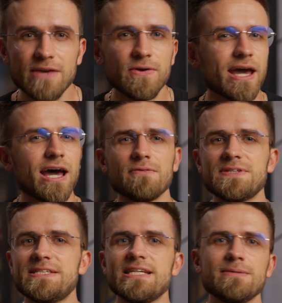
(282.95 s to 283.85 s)
If you have
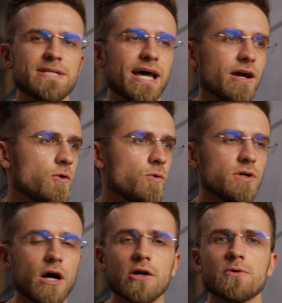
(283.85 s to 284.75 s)
Steam Deck
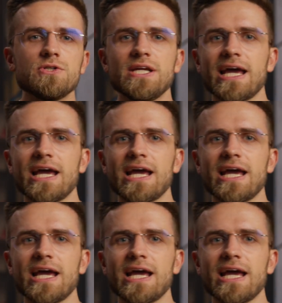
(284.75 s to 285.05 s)
or ROG